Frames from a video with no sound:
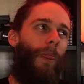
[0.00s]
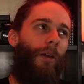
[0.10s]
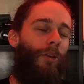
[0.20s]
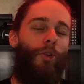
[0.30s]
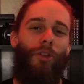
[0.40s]

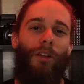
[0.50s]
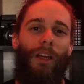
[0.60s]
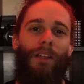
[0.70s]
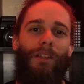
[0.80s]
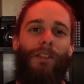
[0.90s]
you should
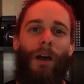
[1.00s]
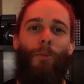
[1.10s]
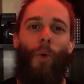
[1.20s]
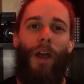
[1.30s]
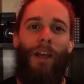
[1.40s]
in
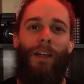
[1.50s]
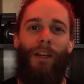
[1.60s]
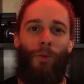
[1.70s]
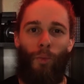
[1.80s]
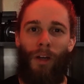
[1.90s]
some way
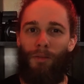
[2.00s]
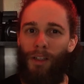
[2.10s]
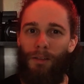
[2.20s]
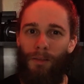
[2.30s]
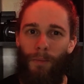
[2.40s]
get rid of
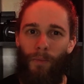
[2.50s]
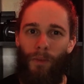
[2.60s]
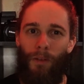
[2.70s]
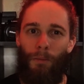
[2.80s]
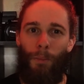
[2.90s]
it.
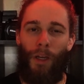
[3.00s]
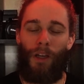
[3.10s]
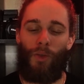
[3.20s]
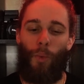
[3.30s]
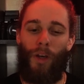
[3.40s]

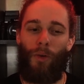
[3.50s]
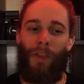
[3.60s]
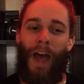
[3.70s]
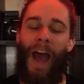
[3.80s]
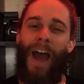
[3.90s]
Because when you're in
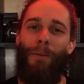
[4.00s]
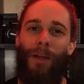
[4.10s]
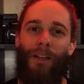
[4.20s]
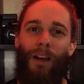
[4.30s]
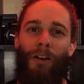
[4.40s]
the
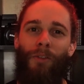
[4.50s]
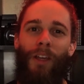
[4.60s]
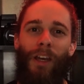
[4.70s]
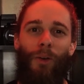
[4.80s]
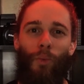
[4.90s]
habit of
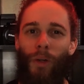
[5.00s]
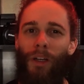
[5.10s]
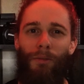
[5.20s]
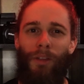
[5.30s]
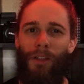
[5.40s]
getting
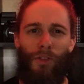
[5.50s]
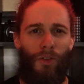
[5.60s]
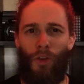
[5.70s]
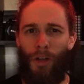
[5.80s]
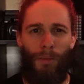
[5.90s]
rid of these
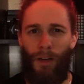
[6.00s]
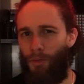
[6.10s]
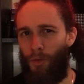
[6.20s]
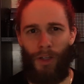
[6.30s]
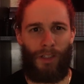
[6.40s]
30-minute
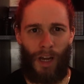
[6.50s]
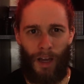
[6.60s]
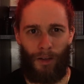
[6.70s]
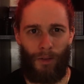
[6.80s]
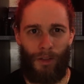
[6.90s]

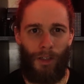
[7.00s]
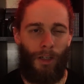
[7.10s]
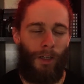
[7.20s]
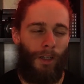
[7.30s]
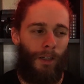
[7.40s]
freestyles,
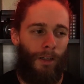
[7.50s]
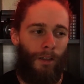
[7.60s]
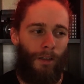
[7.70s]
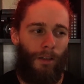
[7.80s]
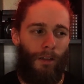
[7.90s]

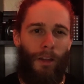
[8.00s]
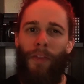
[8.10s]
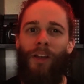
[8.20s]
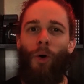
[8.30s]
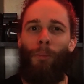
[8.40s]
then
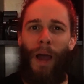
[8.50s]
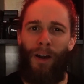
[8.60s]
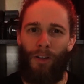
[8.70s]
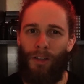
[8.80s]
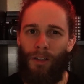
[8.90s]
they don't
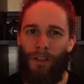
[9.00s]
matter.